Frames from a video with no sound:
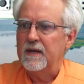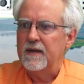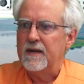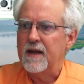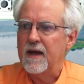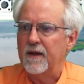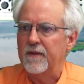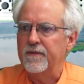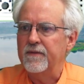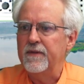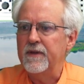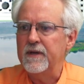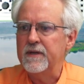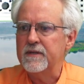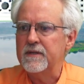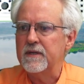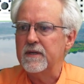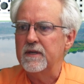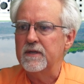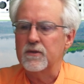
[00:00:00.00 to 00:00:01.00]
Now
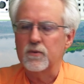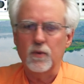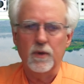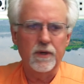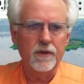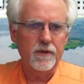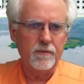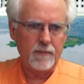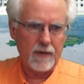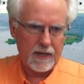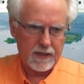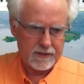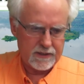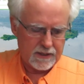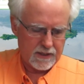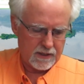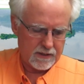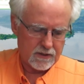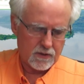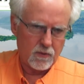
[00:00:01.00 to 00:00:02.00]
this is where the
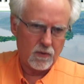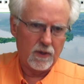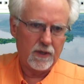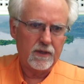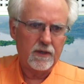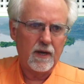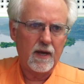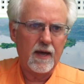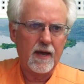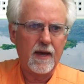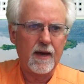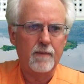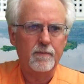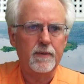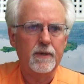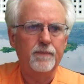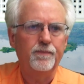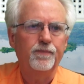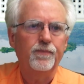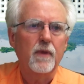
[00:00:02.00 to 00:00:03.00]
magic is going to
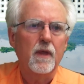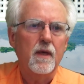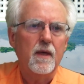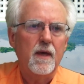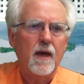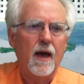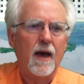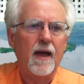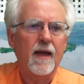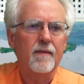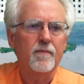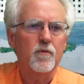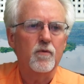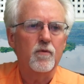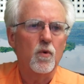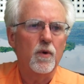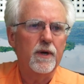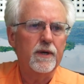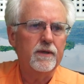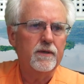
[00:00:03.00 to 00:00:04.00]
happen. I am
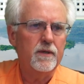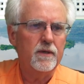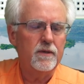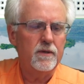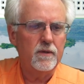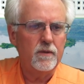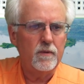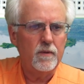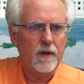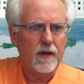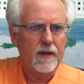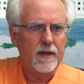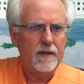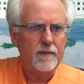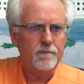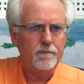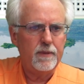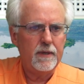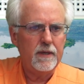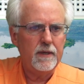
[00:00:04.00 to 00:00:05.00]
going to do a
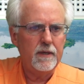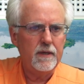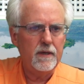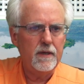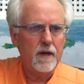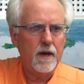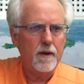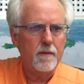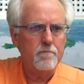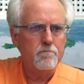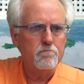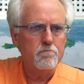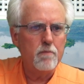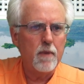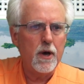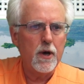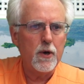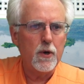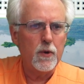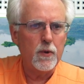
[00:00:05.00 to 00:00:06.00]
pin
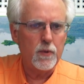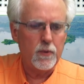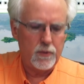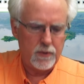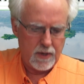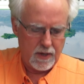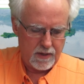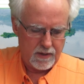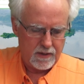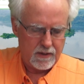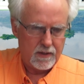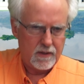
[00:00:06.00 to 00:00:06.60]
mode,